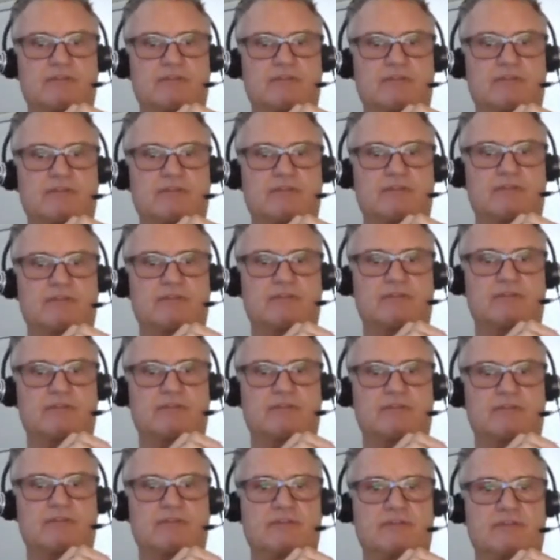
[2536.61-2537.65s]
You're going to think
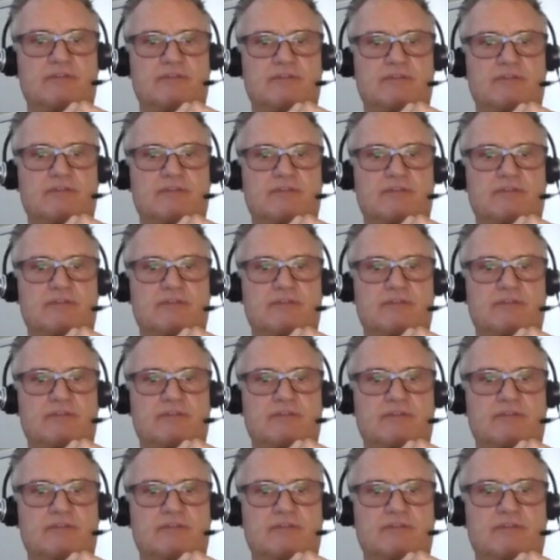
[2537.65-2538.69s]
that God is
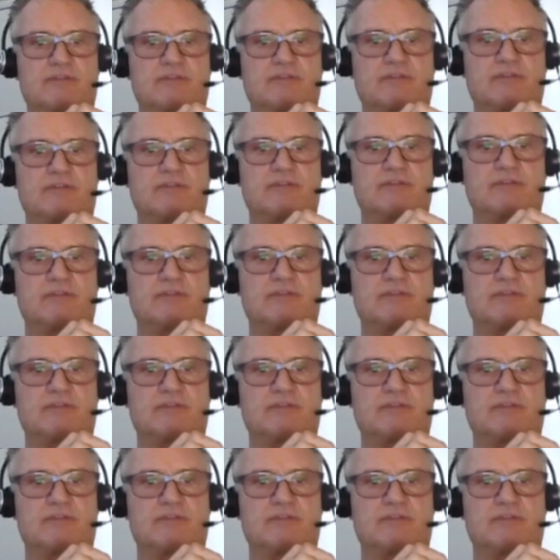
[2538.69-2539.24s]
mad at you,